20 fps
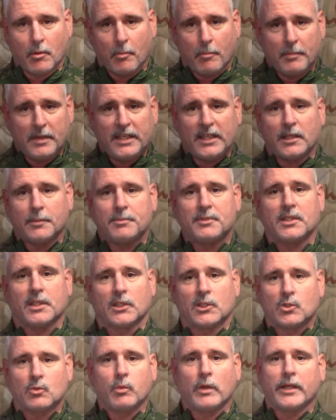mini
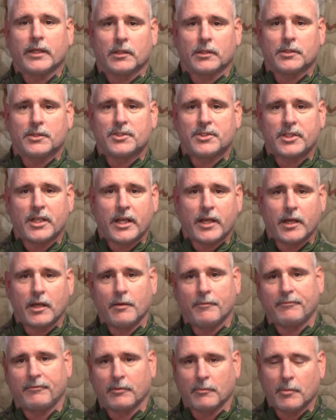IPSC swingers set
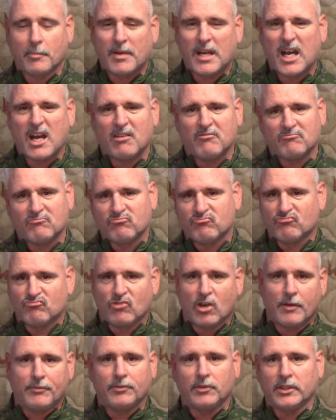up from about
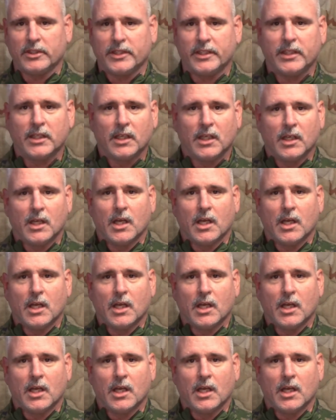roughly